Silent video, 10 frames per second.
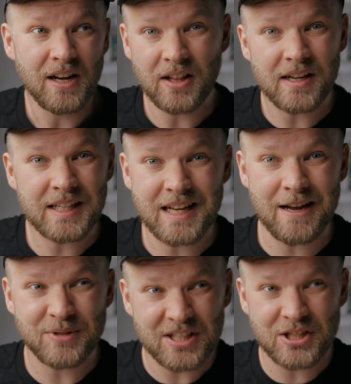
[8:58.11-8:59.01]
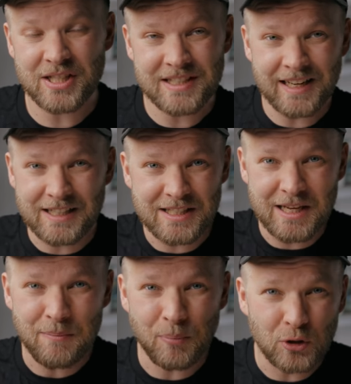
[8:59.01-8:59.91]
a lot of times it's just like a
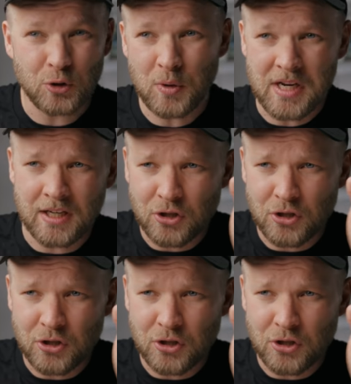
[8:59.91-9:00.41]
simple tweak,